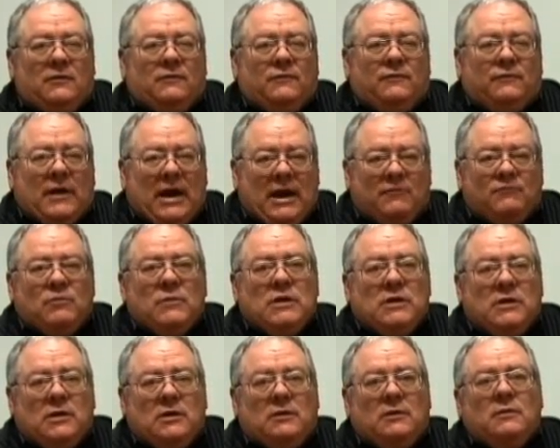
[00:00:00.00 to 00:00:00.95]
5
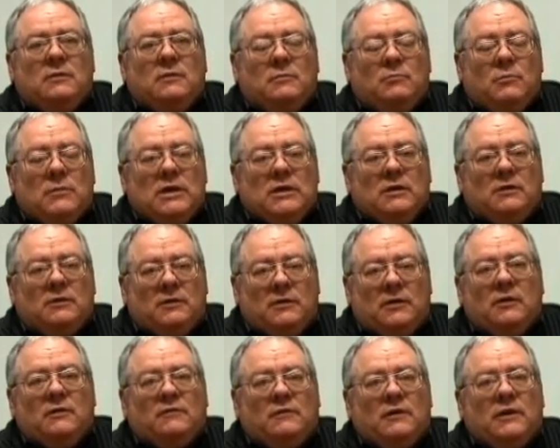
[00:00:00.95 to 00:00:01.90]
million meal
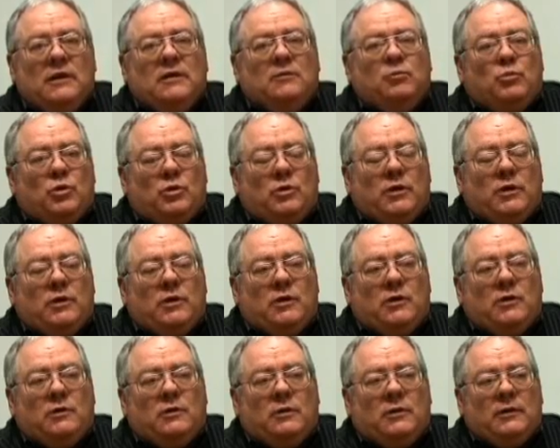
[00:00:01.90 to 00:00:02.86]
easily per
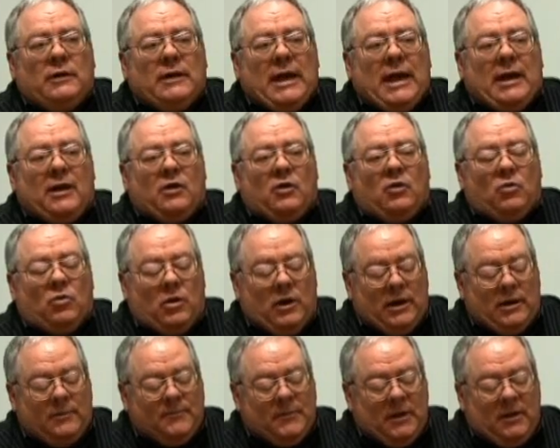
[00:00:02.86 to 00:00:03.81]
year
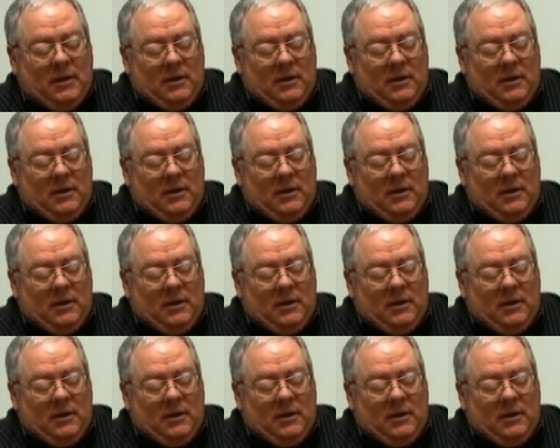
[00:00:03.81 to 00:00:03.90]
category.